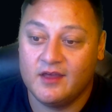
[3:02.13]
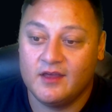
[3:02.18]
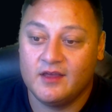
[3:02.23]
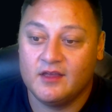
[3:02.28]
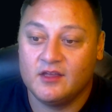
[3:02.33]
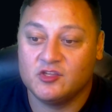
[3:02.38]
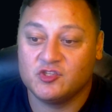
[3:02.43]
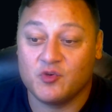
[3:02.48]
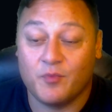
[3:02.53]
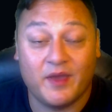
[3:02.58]

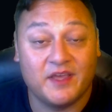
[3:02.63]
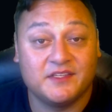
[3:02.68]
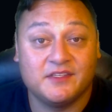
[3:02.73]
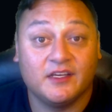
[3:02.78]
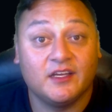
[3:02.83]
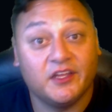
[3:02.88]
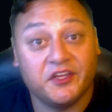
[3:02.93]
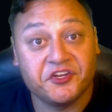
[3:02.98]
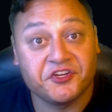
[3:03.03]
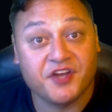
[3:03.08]
So
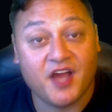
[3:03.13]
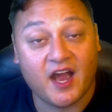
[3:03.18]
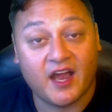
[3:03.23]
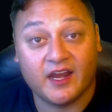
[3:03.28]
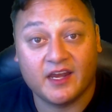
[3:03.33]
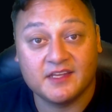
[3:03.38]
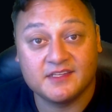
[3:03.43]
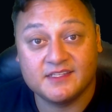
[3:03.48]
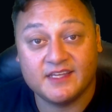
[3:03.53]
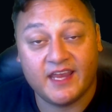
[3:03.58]
basically, you're not
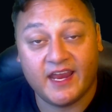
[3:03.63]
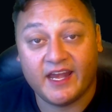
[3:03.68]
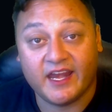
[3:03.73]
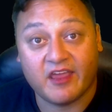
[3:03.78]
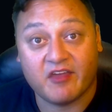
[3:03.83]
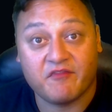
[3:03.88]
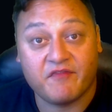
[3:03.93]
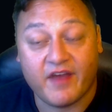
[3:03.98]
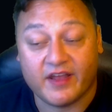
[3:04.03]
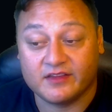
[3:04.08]
going to see any
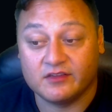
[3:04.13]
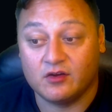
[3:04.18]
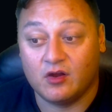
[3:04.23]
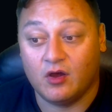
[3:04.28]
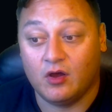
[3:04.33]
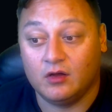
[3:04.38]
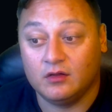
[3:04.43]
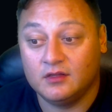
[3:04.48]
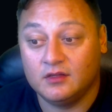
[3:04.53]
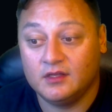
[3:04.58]
effect at
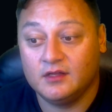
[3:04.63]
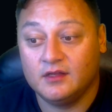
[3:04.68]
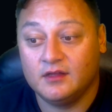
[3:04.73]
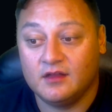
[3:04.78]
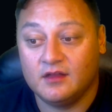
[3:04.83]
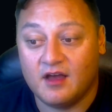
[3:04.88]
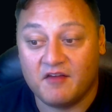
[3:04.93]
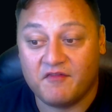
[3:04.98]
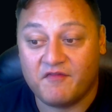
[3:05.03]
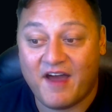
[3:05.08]
all.
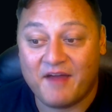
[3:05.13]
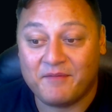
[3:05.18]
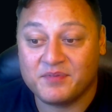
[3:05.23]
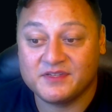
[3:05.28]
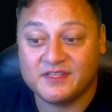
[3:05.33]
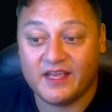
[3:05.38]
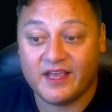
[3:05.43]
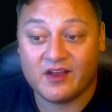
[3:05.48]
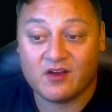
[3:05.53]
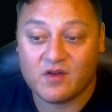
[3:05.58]
A
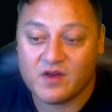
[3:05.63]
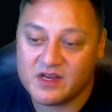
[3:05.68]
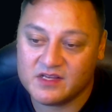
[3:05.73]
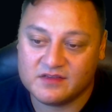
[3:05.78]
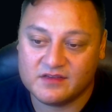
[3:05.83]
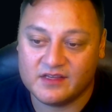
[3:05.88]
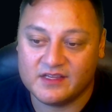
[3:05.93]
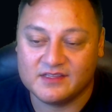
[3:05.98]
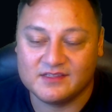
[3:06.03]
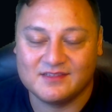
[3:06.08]
5%
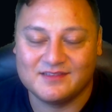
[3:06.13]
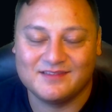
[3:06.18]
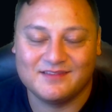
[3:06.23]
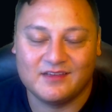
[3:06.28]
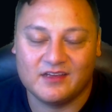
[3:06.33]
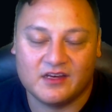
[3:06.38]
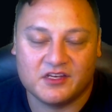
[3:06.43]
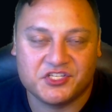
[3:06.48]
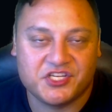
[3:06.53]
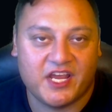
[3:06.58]
increase is
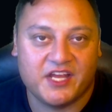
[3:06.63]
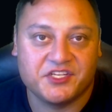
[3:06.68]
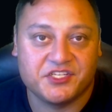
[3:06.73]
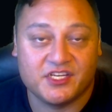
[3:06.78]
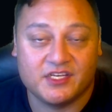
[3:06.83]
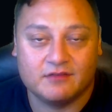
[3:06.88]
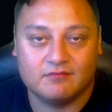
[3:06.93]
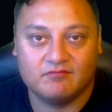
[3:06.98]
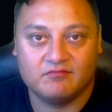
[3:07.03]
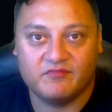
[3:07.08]
going to change
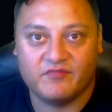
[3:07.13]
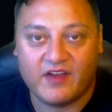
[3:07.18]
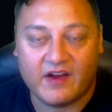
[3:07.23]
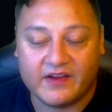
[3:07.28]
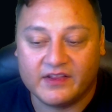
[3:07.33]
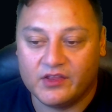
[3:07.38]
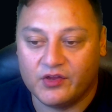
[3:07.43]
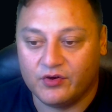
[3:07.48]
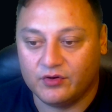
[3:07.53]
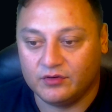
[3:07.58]
it very
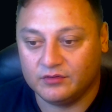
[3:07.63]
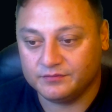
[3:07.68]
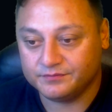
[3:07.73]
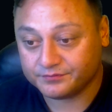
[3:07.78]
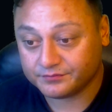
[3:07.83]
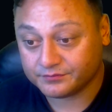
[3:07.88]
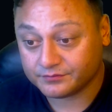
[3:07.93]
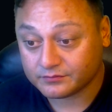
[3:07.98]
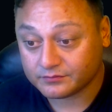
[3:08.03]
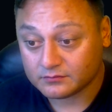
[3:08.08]
little.
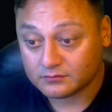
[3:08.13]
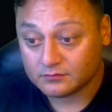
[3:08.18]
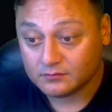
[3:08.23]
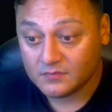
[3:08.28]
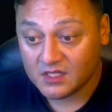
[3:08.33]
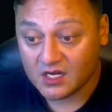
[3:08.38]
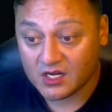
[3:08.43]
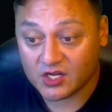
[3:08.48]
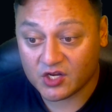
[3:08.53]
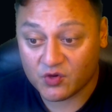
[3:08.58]

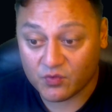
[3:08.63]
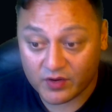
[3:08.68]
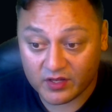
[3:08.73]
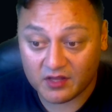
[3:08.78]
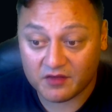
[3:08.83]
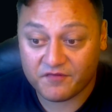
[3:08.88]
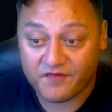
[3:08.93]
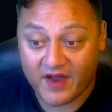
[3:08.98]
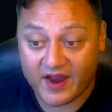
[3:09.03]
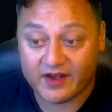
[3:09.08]

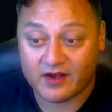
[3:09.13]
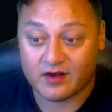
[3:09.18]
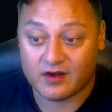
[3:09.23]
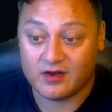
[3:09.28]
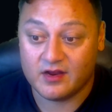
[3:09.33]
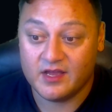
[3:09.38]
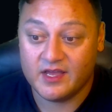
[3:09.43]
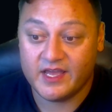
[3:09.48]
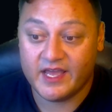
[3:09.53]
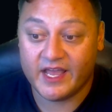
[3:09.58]
Guerilla Fighter
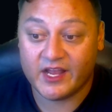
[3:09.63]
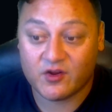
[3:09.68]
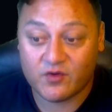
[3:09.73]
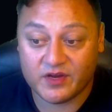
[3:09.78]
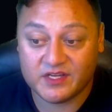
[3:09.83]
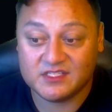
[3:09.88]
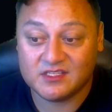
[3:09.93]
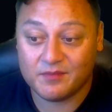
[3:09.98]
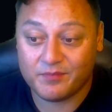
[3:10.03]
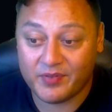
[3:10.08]

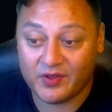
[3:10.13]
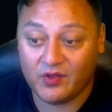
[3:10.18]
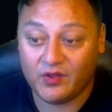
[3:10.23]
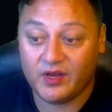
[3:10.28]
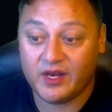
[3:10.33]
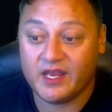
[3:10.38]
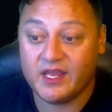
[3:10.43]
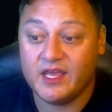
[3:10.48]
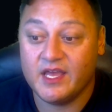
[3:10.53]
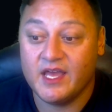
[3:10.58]
increased
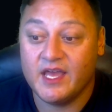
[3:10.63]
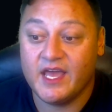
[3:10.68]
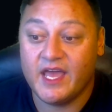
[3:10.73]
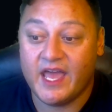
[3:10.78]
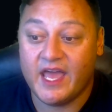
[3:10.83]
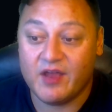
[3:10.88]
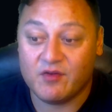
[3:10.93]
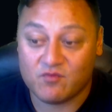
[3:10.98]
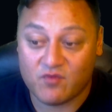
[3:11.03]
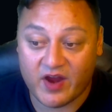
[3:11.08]
ability
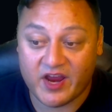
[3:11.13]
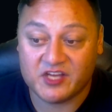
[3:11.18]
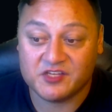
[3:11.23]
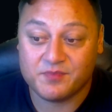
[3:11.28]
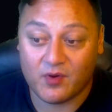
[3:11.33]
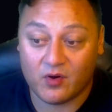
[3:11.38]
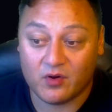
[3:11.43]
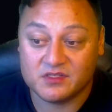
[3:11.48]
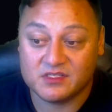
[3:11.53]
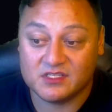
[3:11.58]
and range
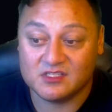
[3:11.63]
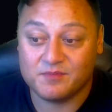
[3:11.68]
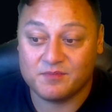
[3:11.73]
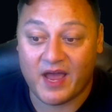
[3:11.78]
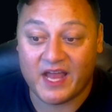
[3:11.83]
bonuses by